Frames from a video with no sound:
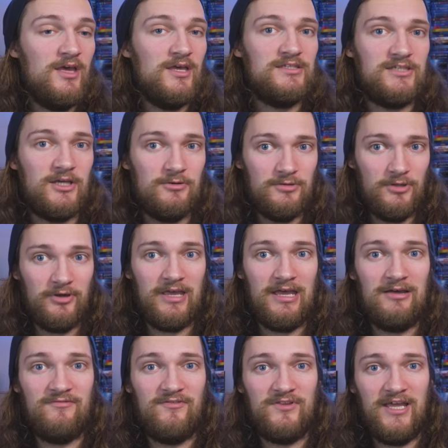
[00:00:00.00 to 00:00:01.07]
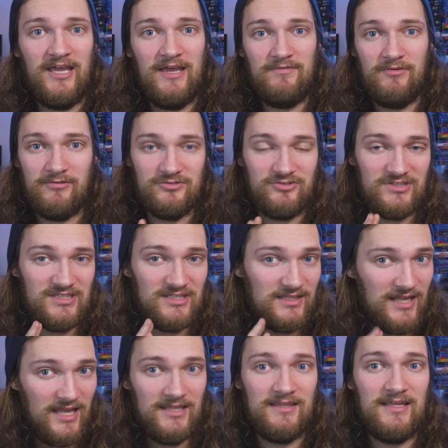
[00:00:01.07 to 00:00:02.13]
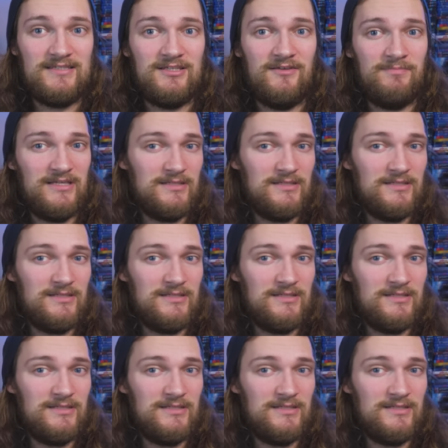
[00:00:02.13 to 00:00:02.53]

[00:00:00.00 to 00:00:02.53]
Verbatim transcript: So look out for that. If you're interested in any of that stuff,